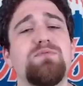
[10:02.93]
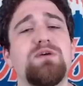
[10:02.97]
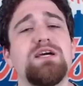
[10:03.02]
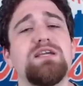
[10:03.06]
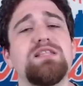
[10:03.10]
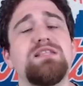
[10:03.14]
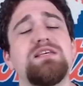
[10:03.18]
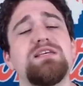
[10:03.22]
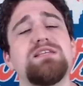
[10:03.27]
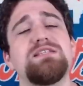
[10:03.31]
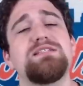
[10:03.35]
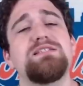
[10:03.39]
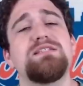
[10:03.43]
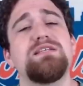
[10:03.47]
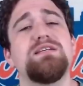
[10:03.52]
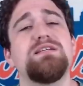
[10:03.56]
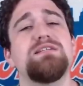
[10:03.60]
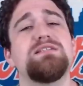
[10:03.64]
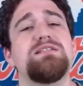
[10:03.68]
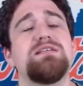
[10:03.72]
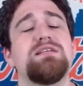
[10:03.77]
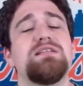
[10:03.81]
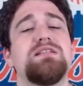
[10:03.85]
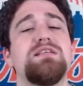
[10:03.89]
played this
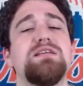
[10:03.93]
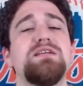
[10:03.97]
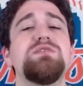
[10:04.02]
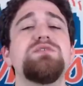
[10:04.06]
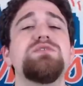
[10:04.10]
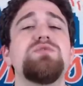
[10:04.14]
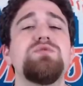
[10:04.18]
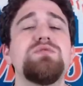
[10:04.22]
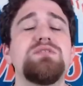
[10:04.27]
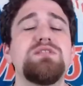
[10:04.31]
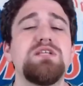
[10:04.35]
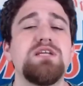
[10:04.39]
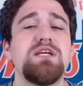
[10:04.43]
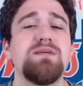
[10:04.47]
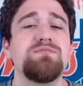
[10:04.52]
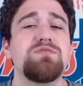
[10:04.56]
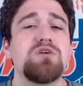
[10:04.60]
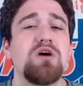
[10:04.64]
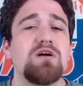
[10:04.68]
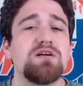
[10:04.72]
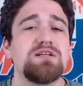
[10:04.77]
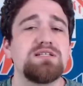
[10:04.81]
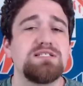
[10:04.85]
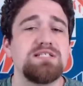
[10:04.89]
season. These two
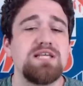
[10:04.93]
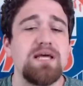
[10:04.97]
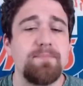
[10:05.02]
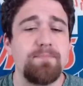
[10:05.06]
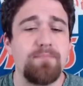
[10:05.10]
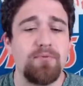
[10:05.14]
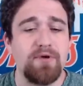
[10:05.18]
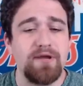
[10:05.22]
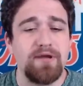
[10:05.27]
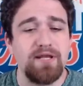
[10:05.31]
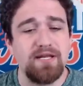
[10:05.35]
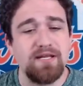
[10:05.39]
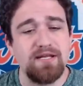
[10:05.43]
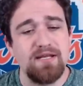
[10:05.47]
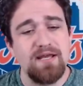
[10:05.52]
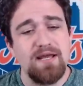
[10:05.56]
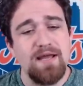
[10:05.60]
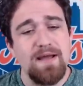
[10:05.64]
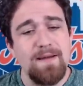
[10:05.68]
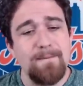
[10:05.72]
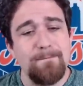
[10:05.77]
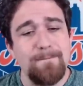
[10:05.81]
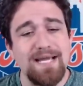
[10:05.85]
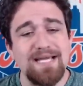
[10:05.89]
teams are separated
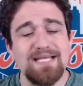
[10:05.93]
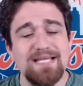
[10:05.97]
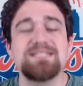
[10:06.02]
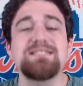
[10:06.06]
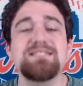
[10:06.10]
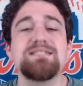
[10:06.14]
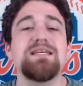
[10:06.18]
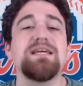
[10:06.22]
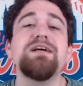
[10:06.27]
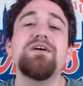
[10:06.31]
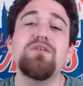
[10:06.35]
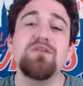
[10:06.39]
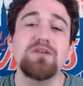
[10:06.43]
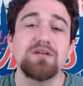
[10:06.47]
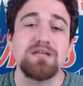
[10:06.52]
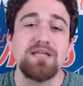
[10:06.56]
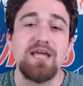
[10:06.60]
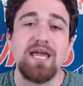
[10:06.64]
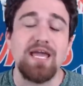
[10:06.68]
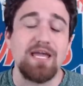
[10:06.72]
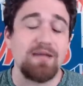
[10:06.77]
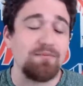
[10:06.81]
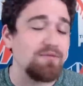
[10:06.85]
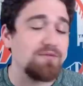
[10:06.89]
by a single
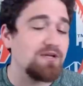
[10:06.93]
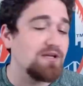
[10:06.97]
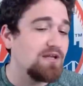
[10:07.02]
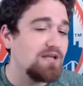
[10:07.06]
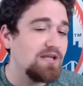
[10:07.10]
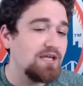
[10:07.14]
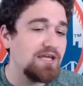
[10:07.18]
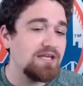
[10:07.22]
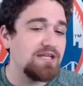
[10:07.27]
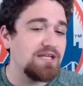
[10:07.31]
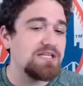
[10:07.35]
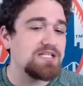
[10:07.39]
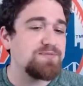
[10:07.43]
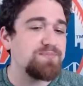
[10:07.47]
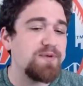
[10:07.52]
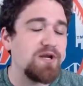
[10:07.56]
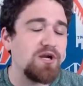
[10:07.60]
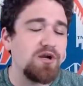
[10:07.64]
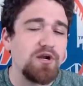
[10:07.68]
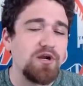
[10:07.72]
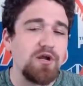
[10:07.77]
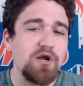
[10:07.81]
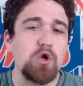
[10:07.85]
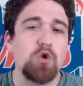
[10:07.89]
game. It has
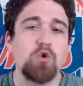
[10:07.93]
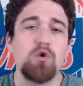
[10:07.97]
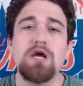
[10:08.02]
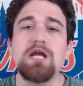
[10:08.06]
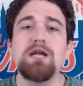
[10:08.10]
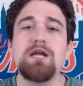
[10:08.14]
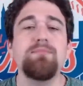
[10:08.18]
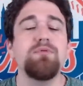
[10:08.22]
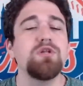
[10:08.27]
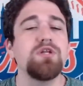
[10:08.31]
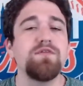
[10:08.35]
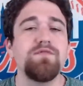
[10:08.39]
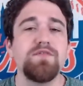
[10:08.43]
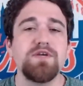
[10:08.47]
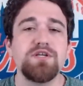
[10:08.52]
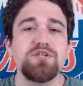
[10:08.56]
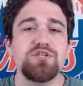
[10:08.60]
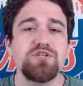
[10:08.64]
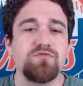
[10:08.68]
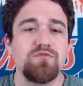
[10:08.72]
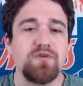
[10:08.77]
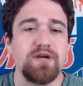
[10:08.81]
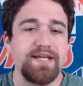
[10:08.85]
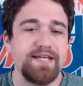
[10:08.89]
been an incredible
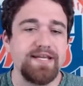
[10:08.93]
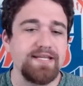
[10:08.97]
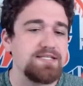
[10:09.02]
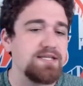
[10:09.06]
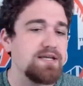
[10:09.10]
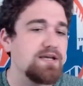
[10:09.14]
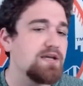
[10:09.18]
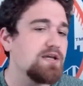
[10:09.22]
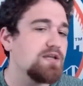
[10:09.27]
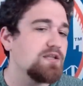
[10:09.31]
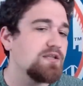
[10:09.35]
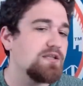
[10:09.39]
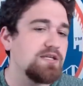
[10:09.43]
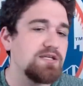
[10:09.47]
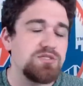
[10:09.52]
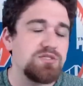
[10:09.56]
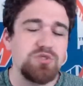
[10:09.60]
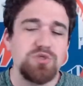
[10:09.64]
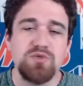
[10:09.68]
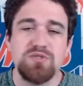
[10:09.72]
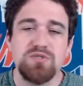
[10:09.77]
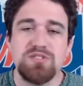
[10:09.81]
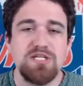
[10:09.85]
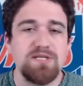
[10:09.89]
division race. These
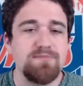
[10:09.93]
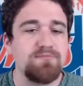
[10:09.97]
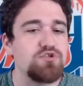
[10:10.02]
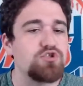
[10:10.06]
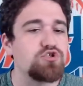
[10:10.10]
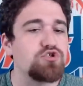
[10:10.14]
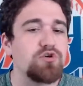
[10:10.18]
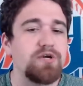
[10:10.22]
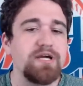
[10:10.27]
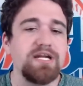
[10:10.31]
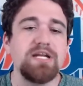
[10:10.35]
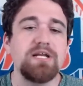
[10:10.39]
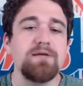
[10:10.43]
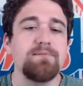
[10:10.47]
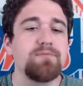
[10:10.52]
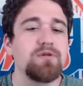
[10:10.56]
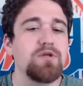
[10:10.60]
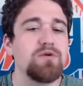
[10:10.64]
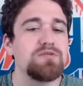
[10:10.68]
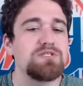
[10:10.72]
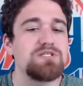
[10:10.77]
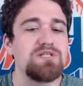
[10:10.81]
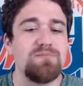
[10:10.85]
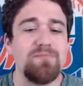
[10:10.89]
two teams trading
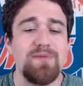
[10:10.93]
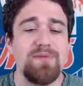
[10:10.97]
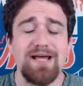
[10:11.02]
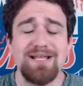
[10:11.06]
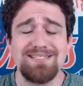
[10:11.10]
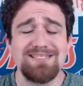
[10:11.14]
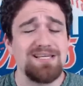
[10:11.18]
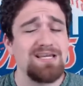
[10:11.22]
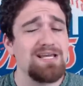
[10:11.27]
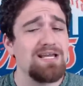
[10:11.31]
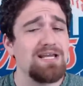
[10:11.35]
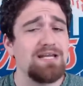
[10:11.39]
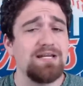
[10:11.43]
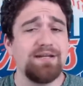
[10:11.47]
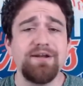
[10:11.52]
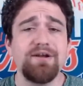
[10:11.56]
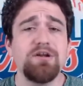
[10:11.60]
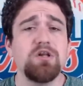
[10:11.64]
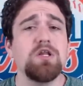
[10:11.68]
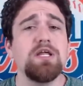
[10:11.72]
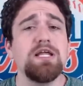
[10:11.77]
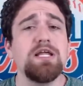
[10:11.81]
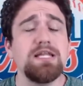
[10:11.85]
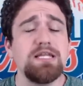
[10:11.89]
blows. The Mets
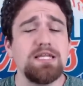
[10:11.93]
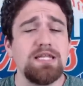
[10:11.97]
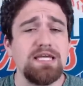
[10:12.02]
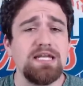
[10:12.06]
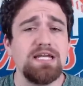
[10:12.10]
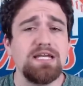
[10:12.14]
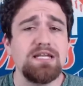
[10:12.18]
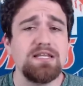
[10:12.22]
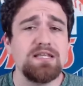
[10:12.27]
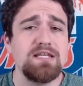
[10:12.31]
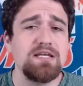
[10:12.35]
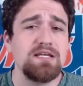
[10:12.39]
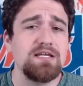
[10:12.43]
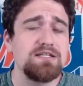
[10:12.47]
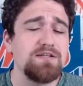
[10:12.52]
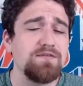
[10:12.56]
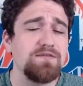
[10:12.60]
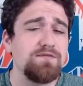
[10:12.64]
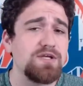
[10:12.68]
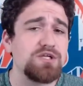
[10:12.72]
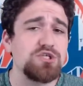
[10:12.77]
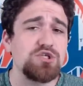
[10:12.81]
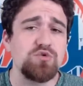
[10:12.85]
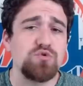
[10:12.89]
nearly leading the
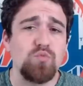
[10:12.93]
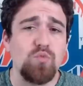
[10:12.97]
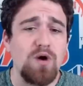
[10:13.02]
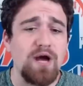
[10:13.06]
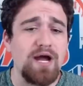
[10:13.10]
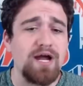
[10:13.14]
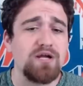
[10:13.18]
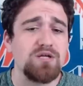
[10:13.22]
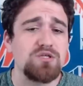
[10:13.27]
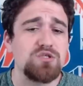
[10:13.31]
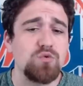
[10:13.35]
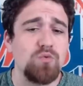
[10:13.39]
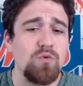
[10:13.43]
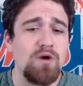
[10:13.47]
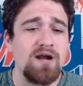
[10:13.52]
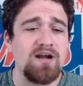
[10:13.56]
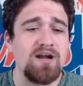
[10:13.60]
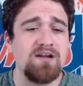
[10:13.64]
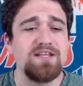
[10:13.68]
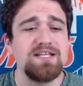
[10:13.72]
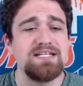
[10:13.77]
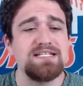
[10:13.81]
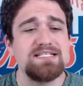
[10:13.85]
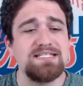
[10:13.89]
division wire to
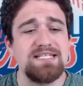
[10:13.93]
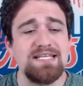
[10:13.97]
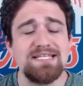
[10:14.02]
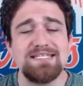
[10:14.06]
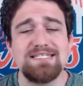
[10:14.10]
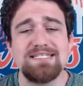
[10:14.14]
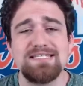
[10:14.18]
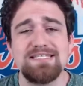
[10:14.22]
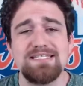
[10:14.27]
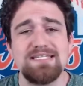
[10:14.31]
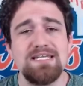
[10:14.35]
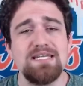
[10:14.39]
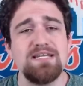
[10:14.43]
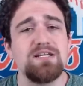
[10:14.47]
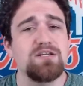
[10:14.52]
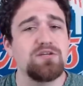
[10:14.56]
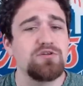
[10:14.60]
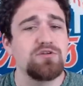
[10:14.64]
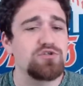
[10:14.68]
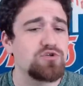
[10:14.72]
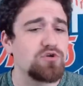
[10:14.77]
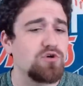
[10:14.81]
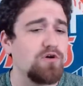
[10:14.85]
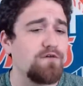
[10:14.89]
wire. They did cede
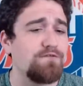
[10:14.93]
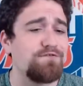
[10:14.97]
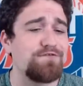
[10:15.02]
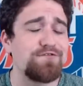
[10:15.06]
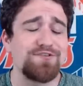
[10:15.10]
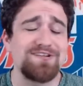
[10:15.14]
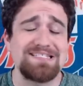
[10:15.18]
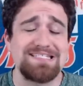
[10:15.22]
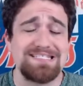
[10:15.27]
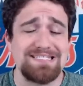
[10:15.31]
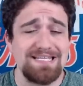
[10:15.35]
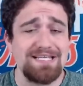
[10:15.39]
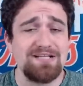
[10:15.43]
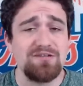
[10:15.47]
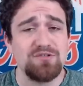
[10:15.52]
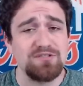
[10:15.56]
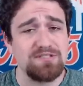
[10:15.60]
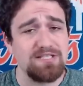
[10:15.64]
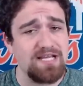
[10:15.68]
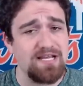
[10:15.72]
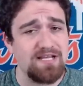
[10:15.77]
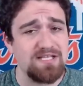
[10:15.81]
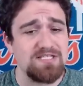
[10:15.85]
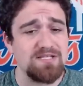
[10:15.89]
control for a single
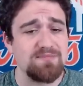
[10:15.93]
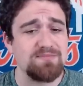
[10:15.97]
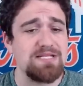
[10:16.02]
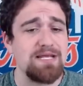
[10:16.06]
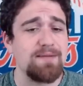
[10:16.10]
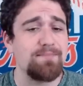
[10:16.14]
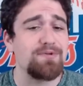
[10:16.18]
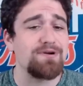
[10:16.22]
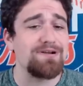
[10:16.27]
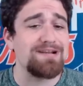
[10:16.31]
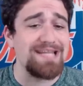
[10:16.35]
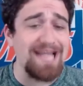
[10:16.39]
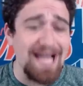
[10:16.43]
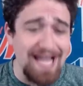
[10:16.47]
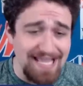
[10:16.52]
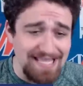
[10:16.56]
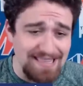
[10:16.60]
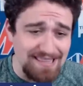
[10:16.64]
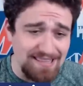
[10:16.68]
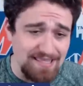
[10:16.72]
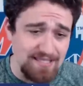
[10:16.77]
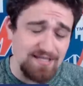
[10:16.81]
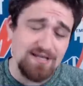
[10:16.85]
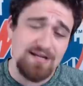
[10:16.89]
day on September
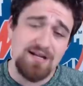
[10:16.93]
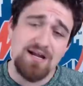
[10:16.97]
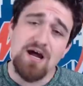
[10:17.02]
9th.